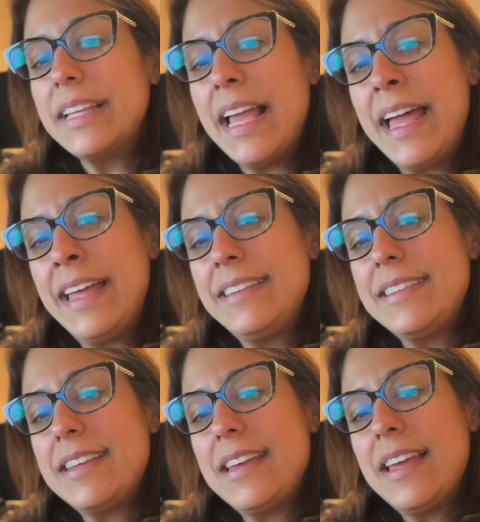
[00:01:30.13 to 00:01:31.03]
and
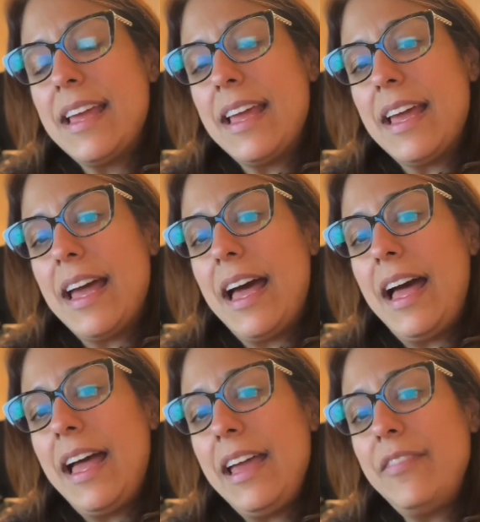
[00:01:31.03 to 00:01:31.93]

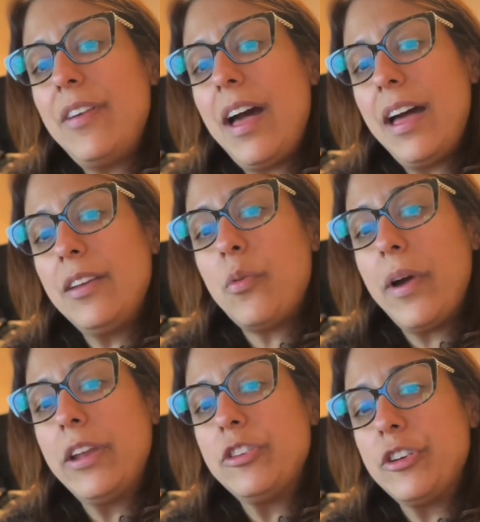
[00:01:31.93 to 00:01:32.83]
I've had
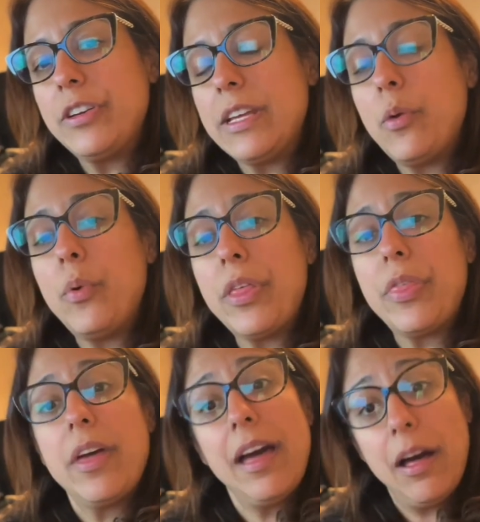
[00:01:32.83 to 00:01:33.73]
quite a journey with
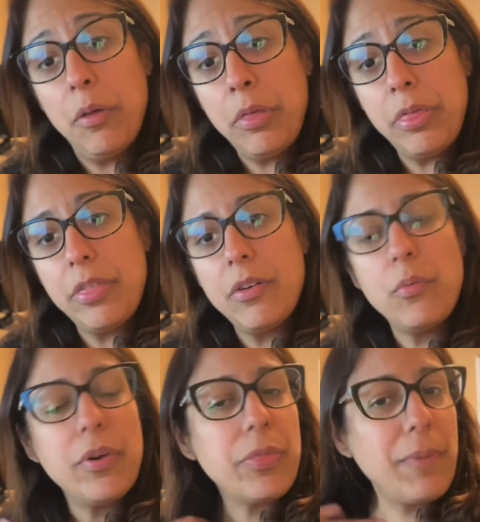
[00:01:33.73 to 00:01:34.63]
health,
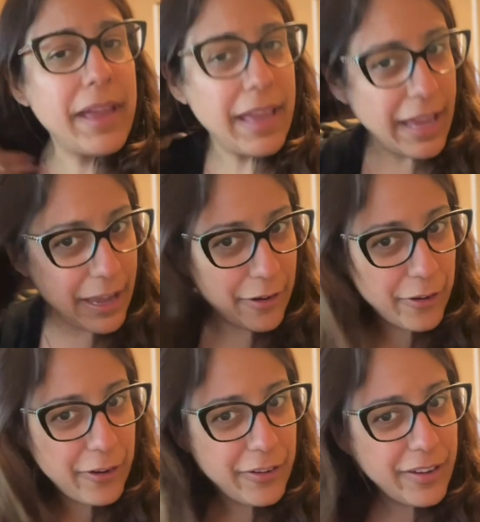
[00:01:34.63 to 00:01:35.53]
with my
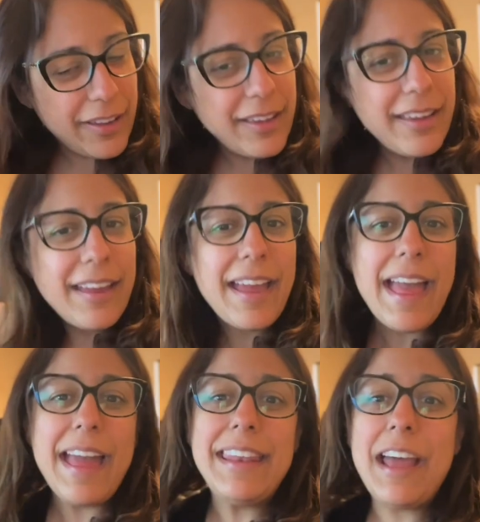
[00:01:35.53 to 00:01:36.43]
hair,
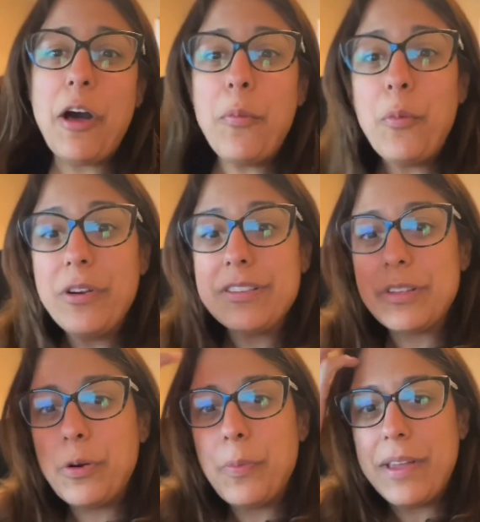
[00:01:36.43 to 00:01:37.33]
and now more
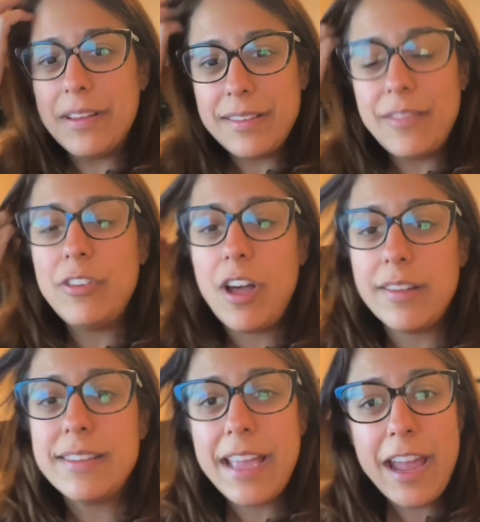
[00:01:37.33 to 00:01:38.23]
so because I've
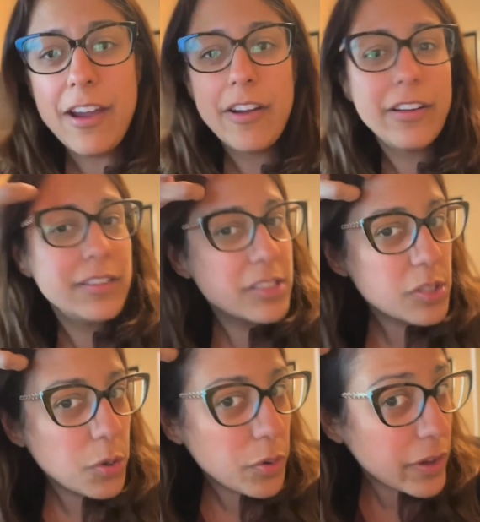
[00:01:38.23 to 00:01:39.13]
lost hair.
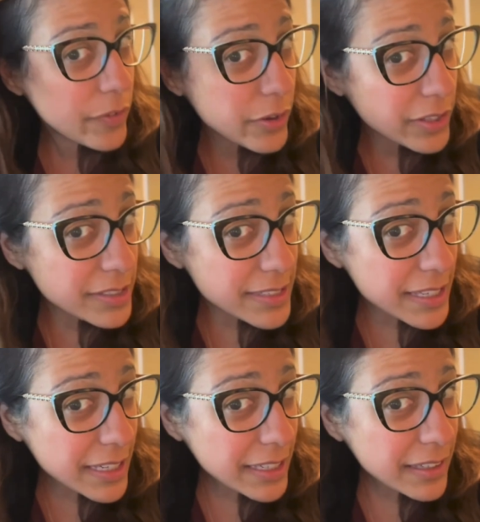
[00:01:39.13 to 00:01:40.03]
So if you can
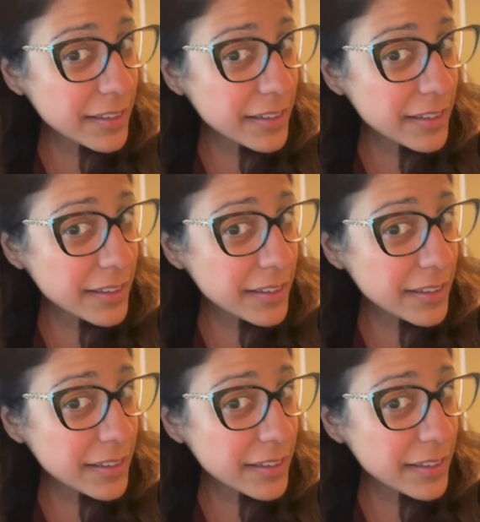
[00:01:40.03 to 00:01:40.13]
see,